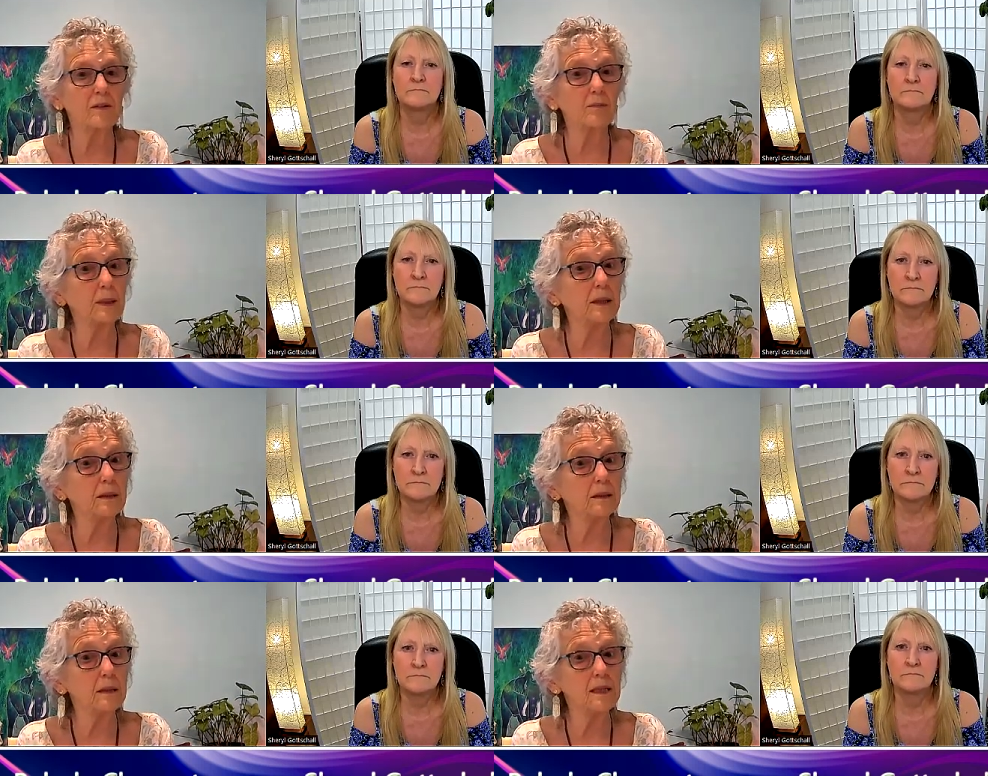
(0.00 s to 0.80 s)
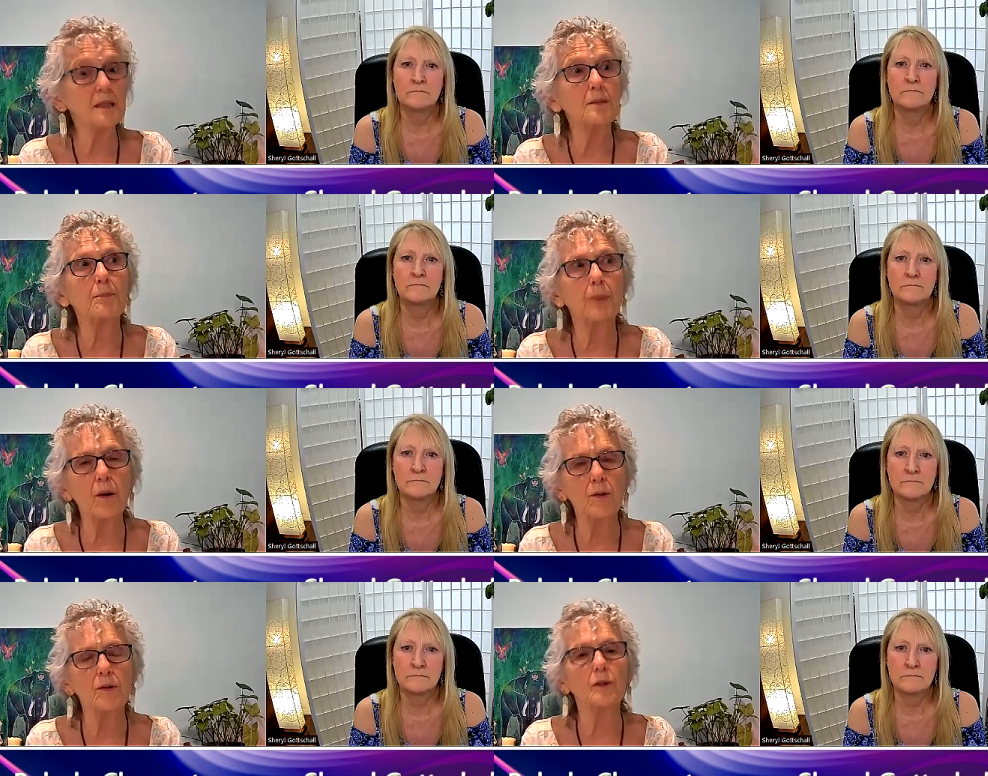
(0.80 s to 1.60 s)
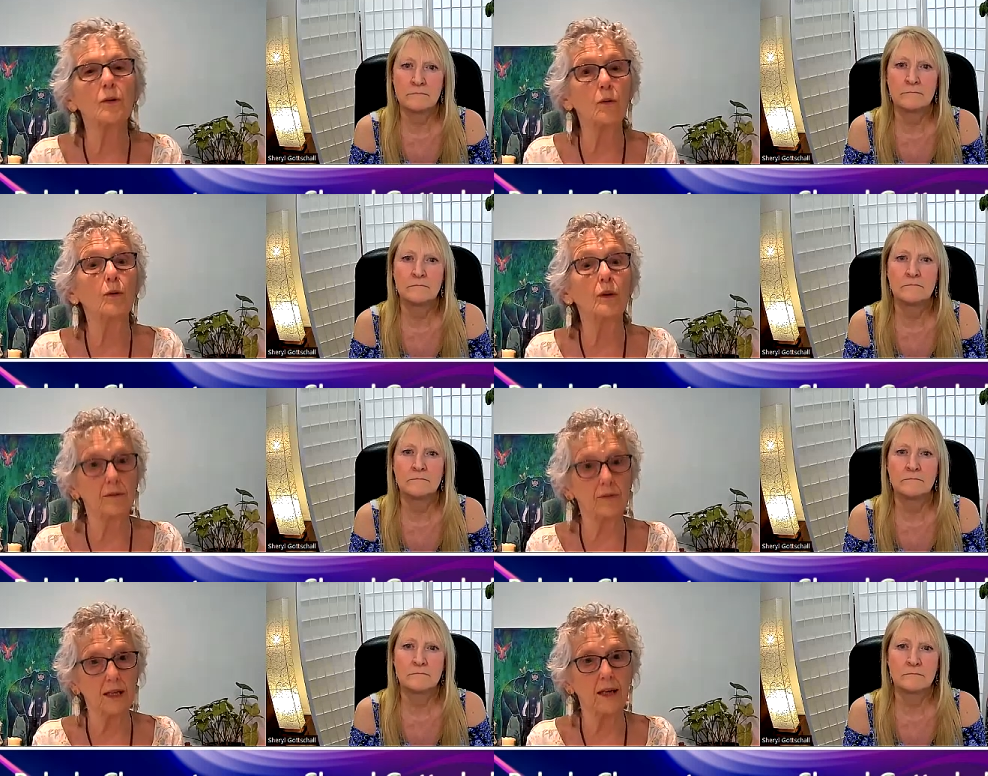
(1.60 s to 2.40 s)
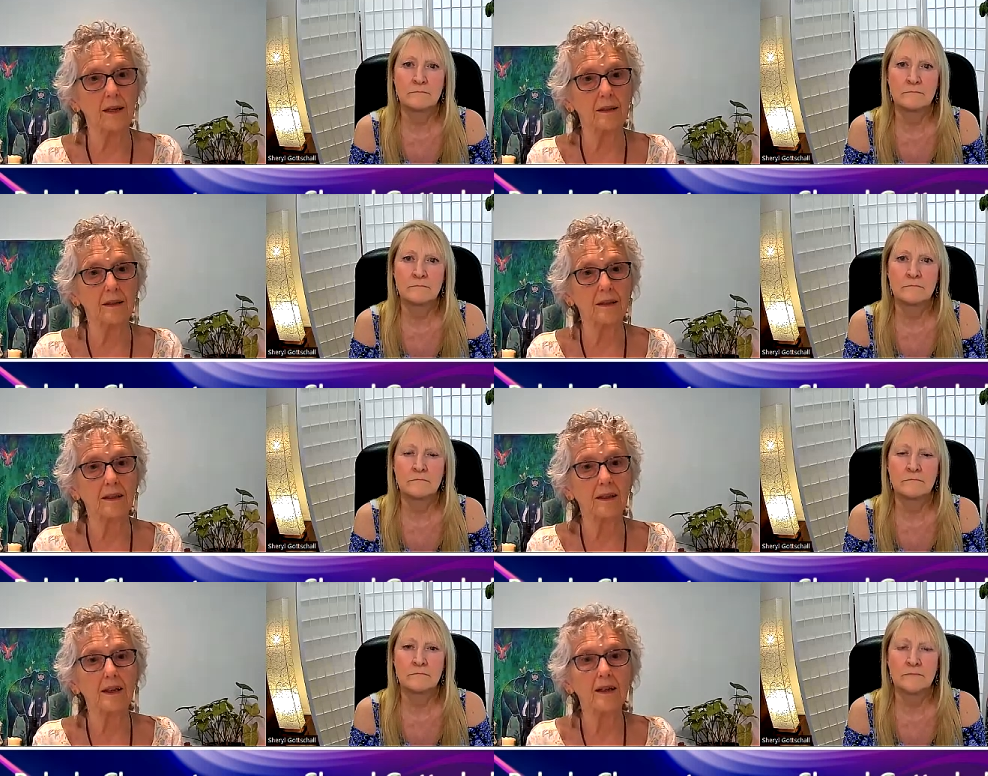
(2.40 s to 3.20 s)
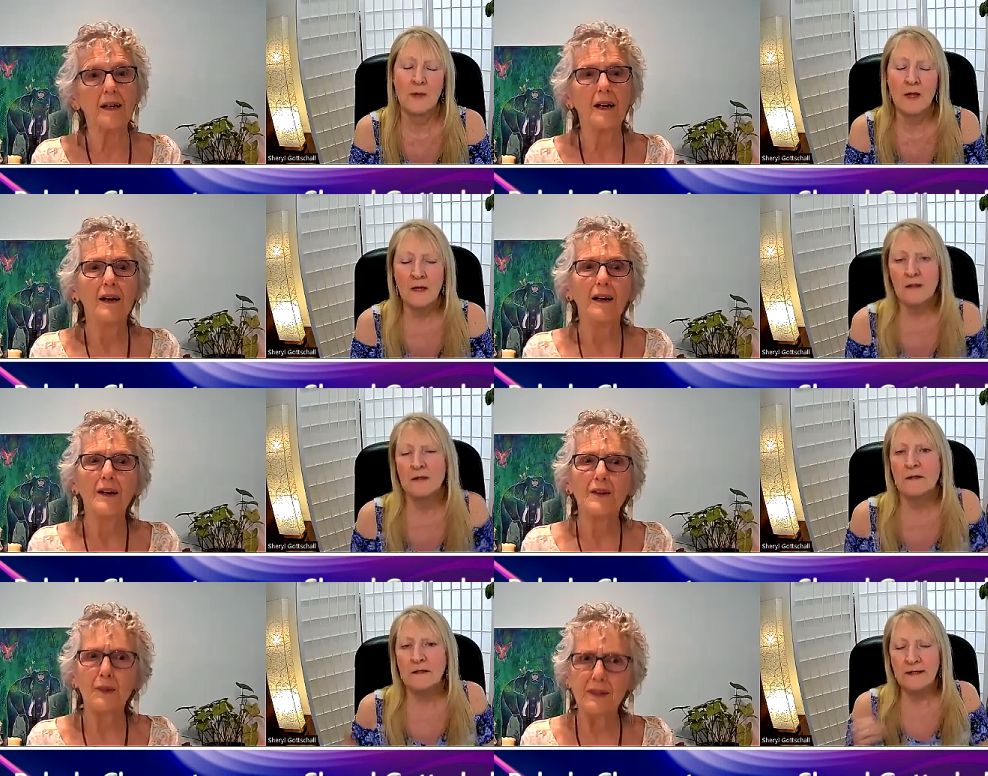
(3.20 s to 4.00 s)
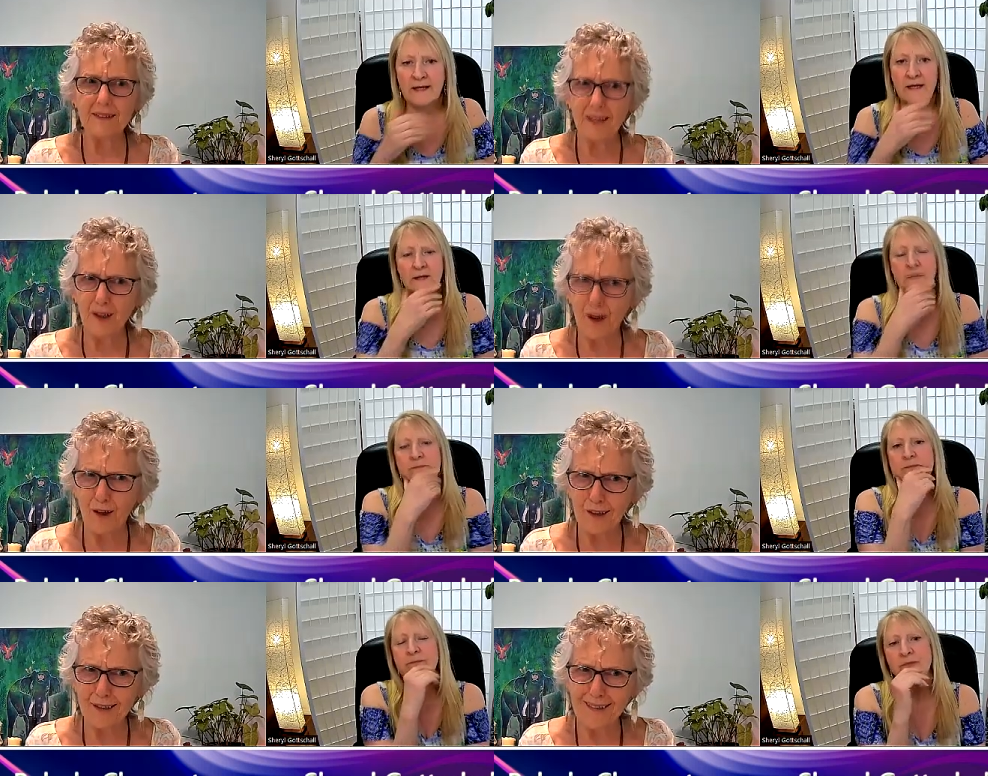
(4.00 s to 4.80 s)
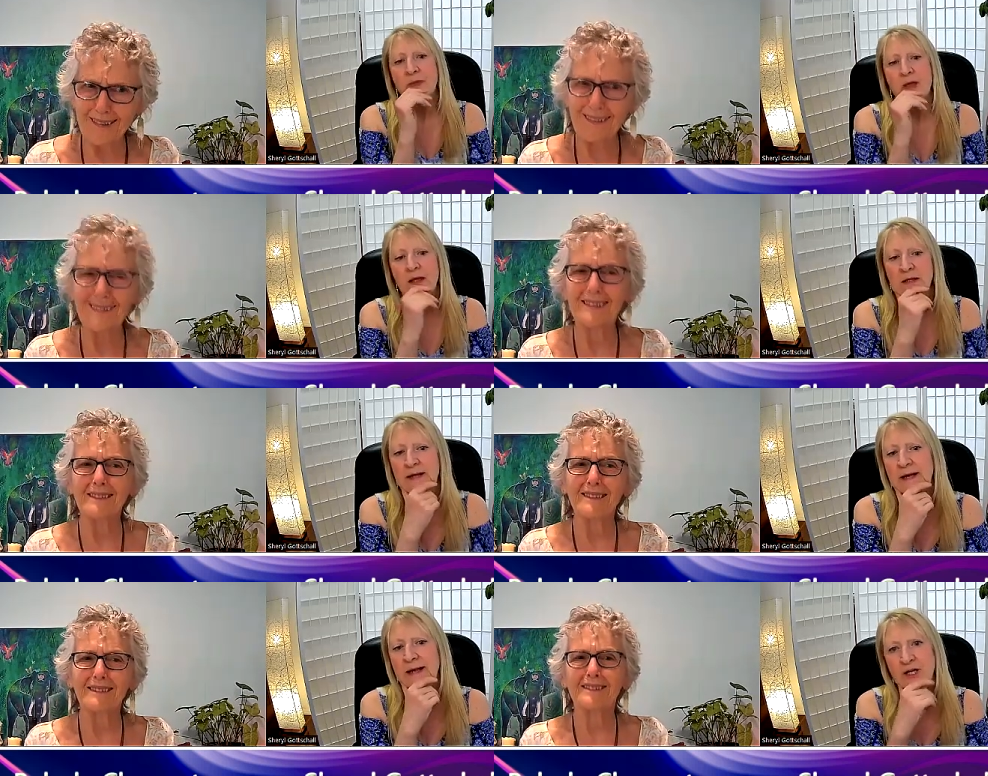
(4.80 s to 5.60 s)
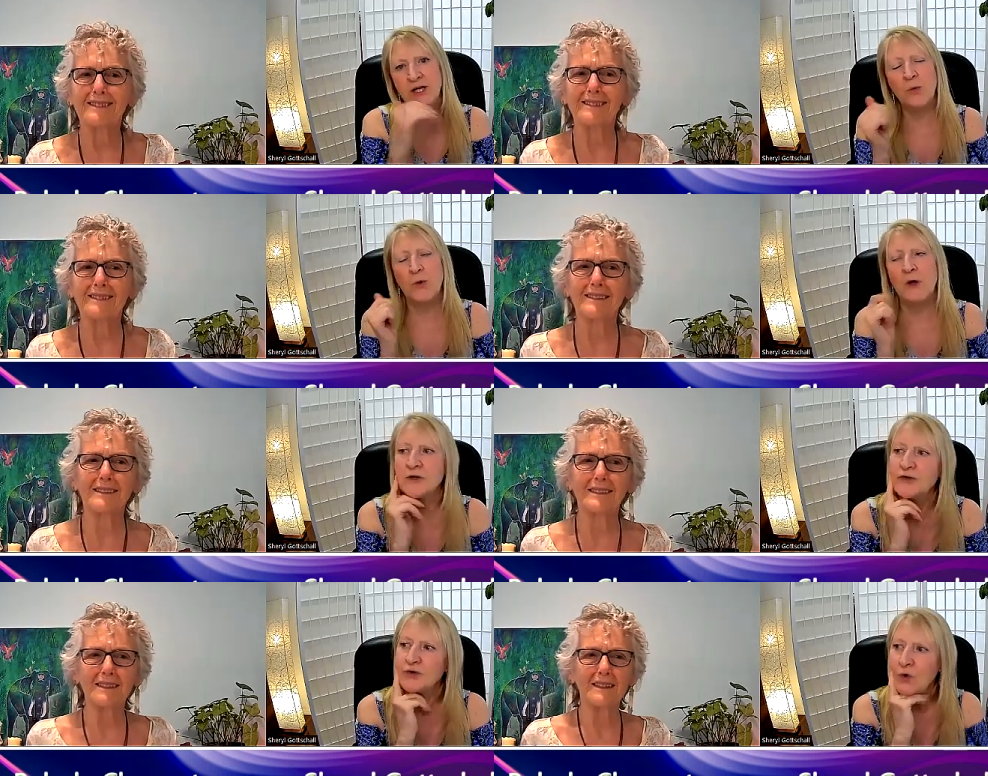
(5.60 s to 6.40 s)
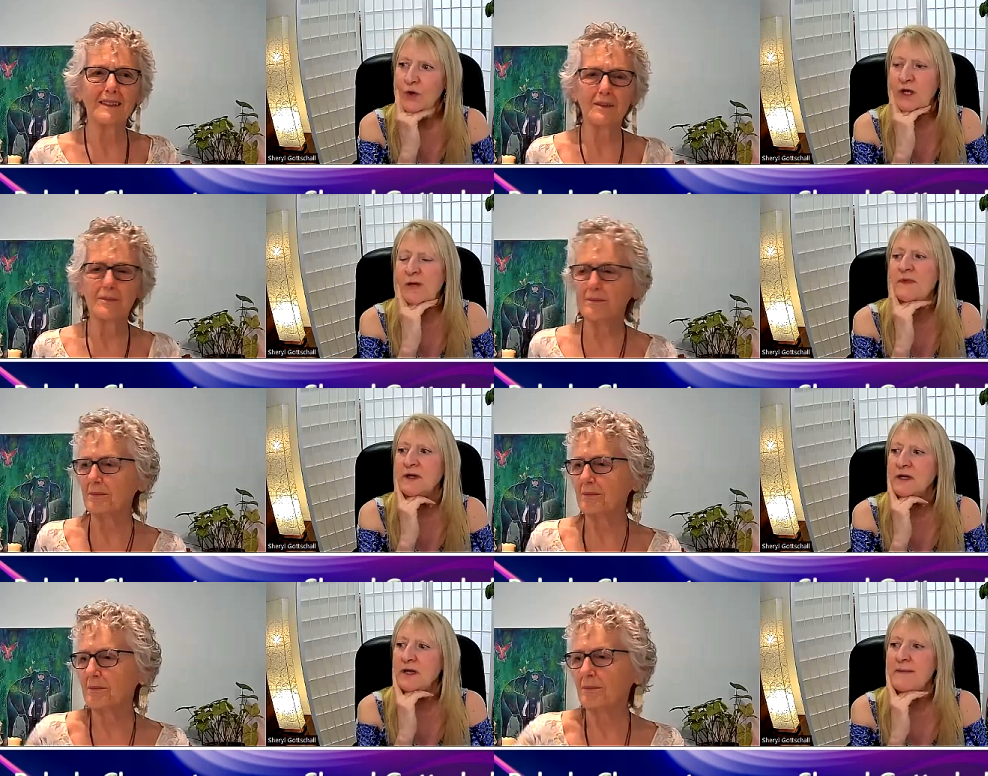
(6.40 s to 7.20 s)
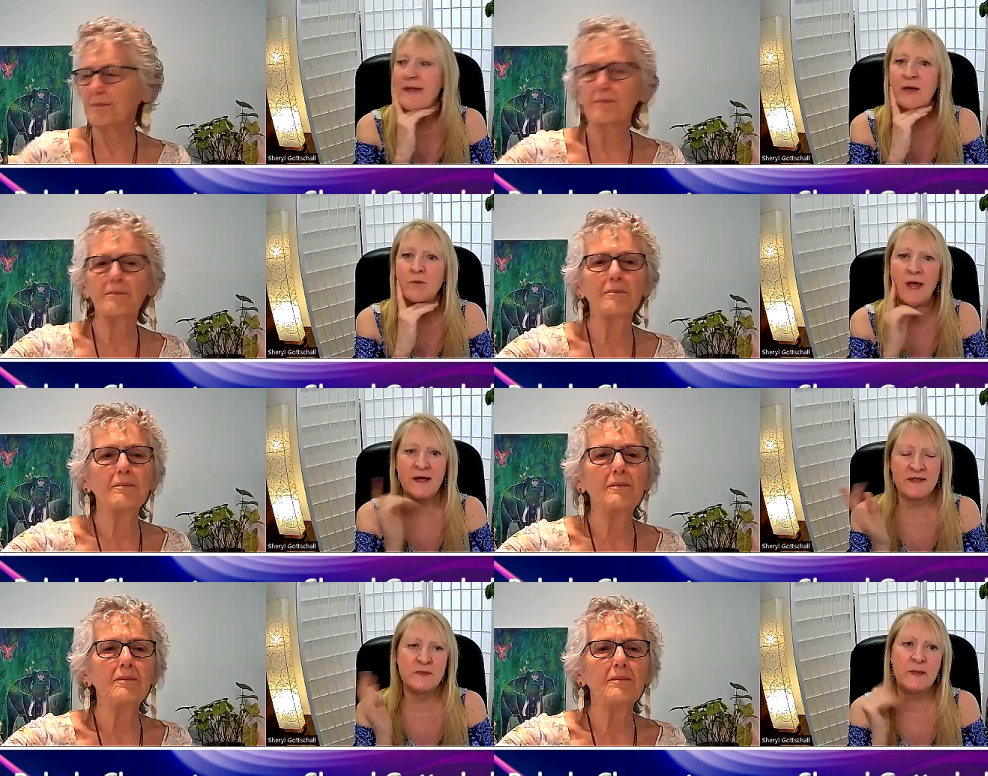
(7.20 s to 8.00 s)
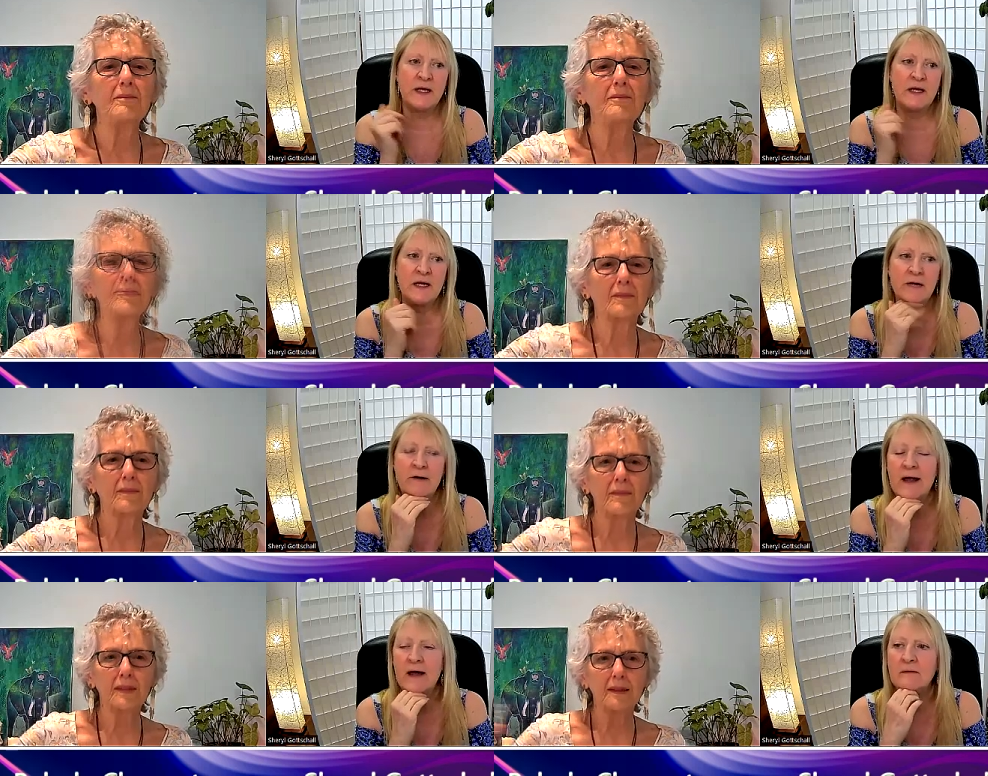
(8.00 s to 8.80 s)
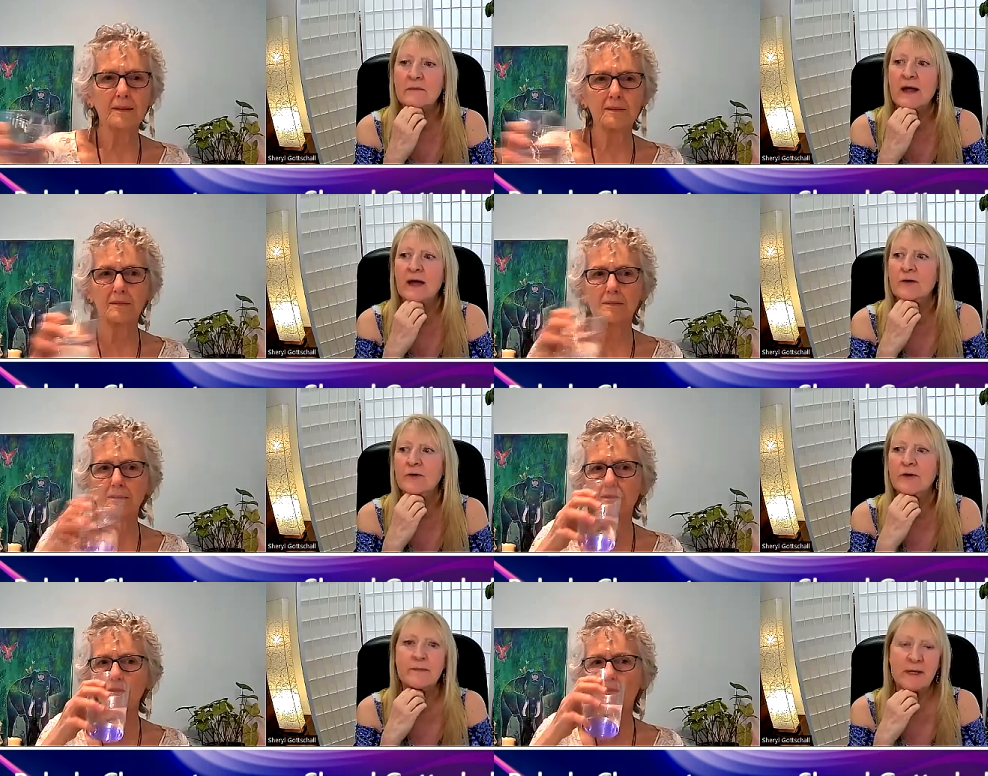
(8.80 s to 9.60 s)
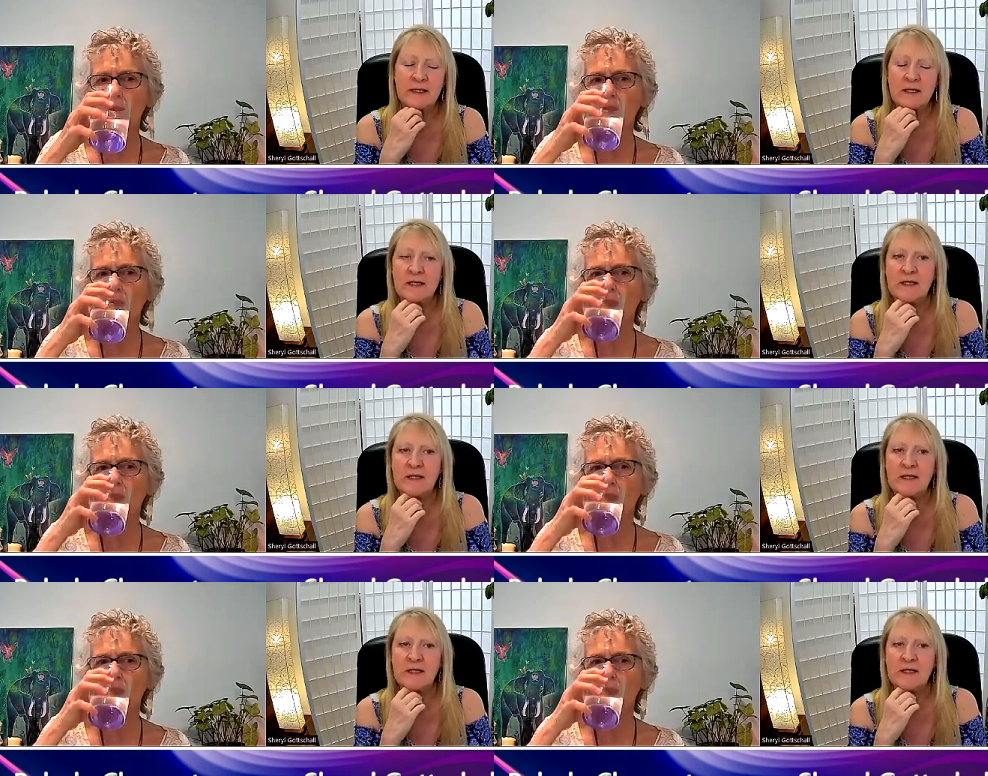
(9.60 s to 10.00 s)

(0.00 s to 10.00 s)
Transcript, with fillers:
Speaker 1: of bliss. It's both and all of that. So it is a lot.
Speaker 2: Yeah, you know, while you're talking, I'm thinking about we had a speaker here at our, our group meeting